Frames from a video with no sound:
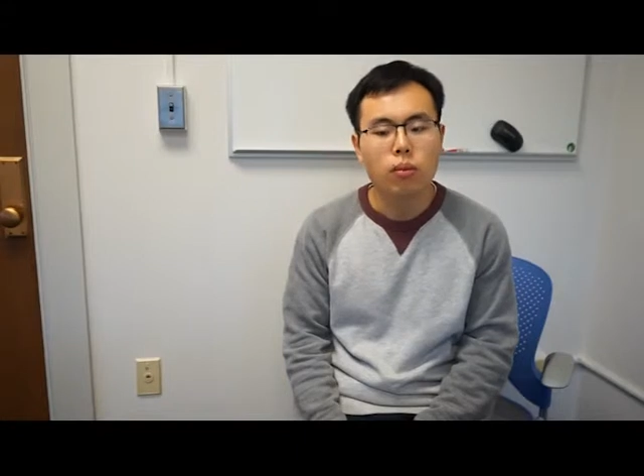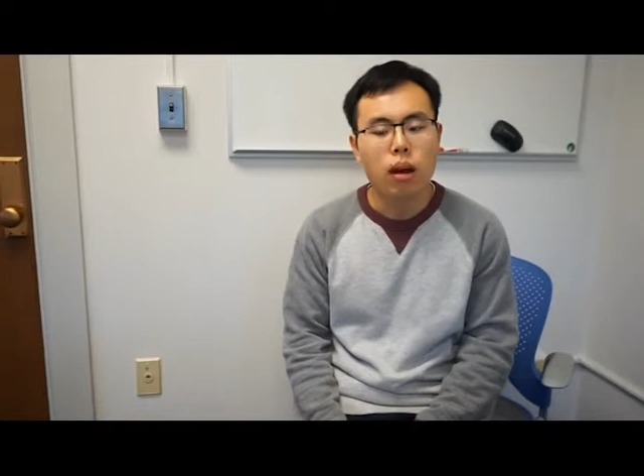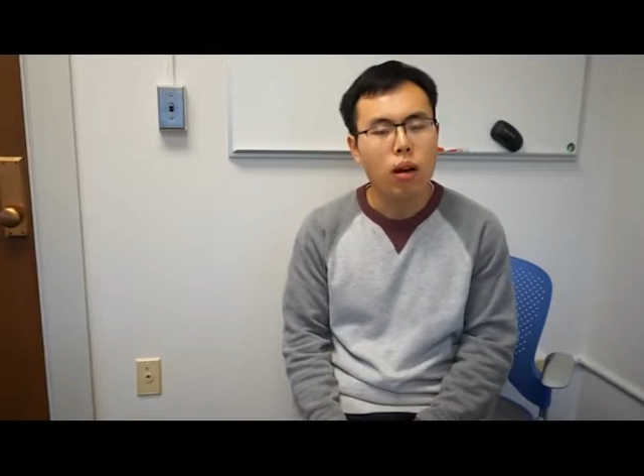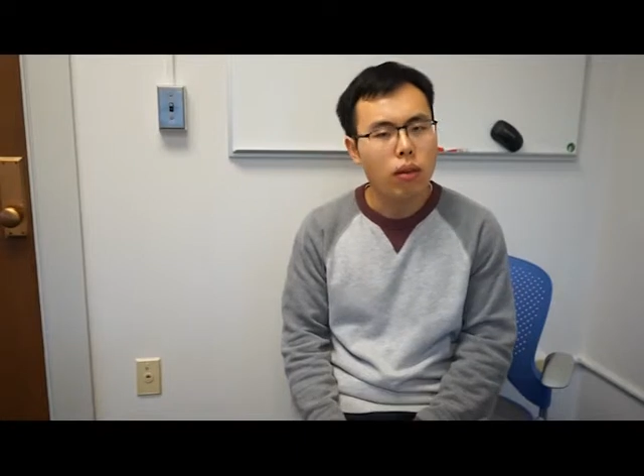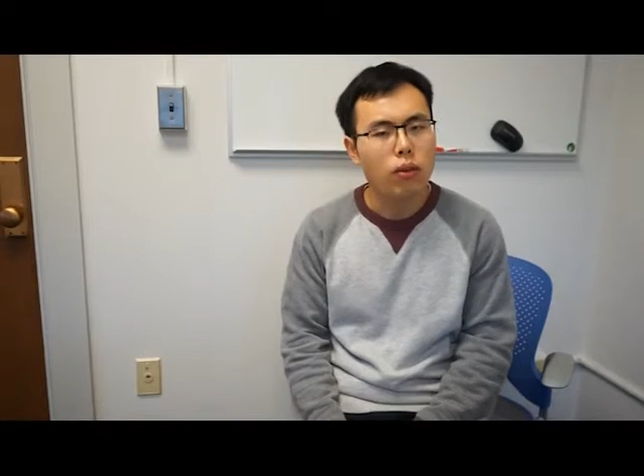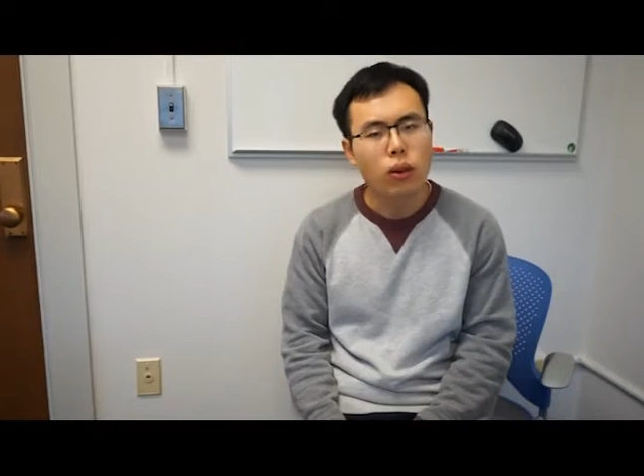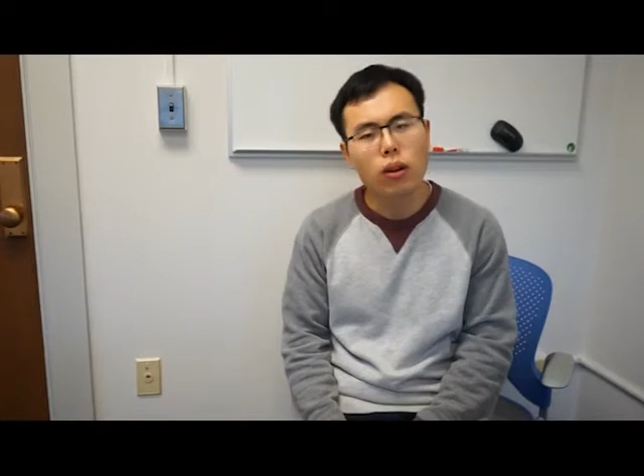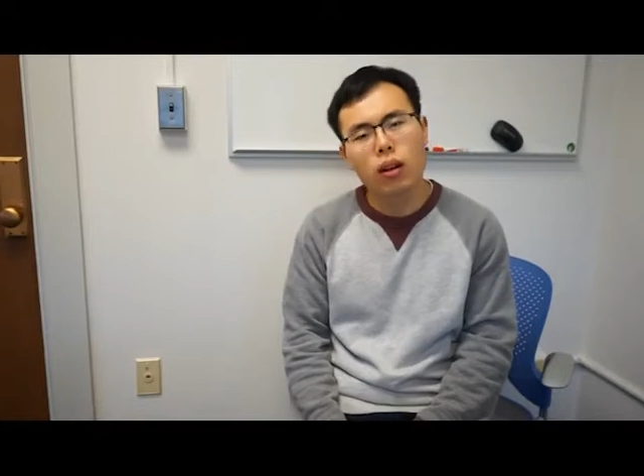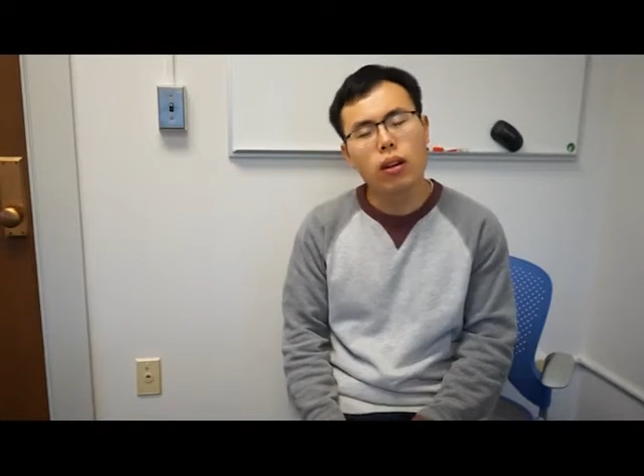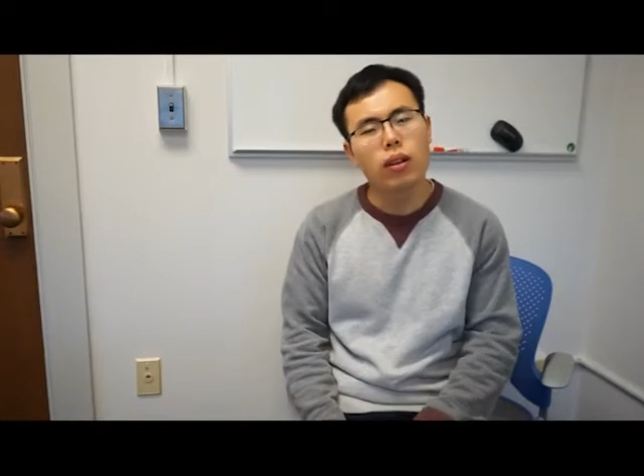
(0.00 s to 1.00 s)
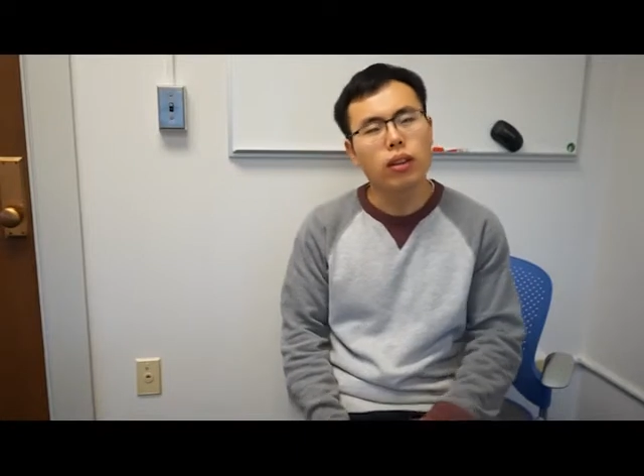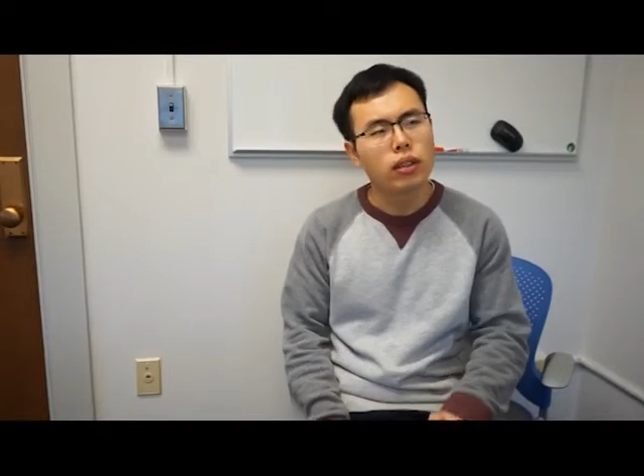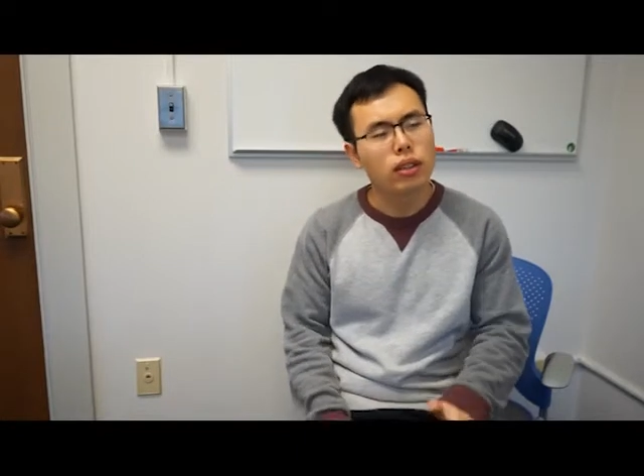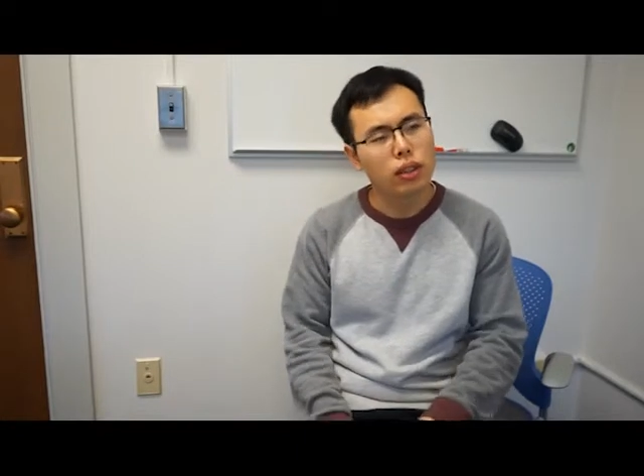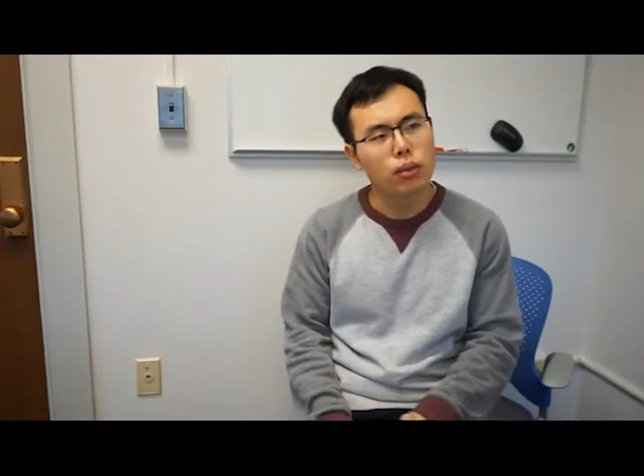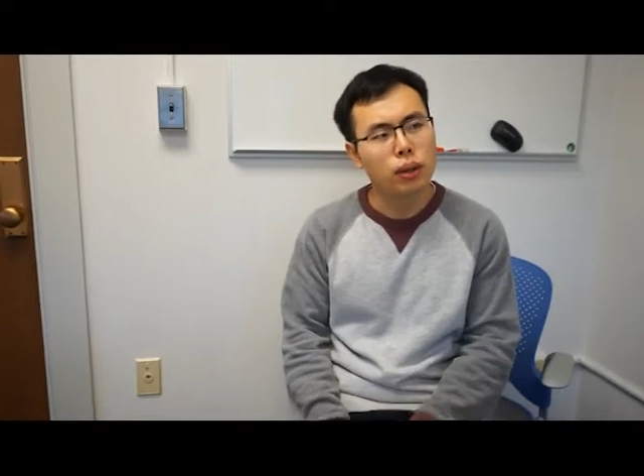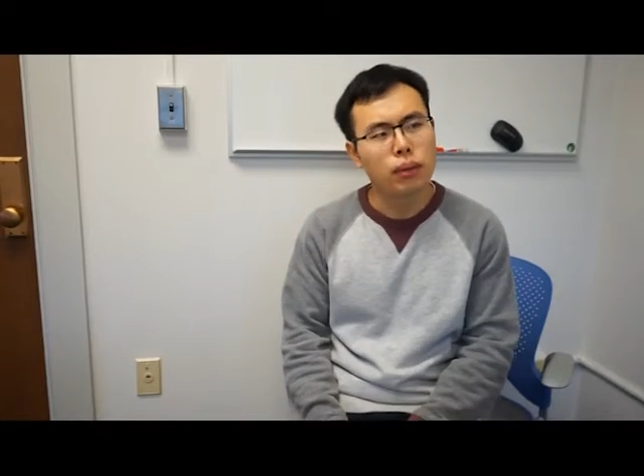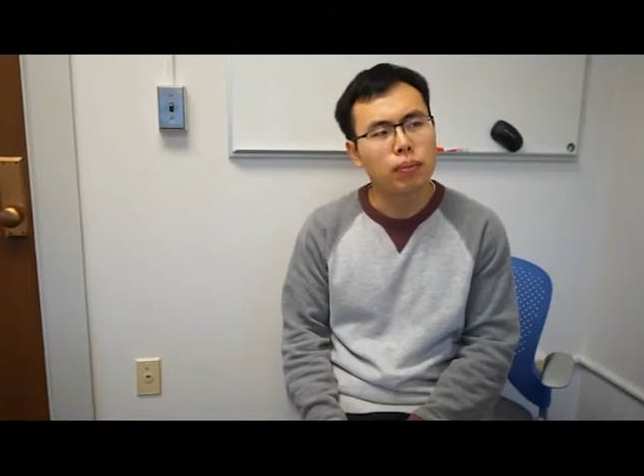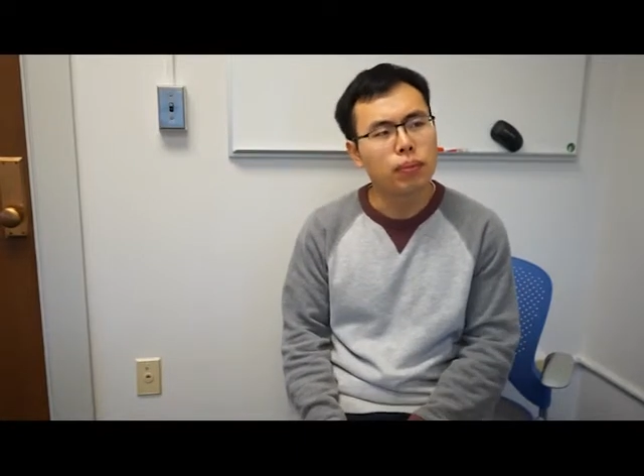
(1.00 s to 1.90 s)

However, this theory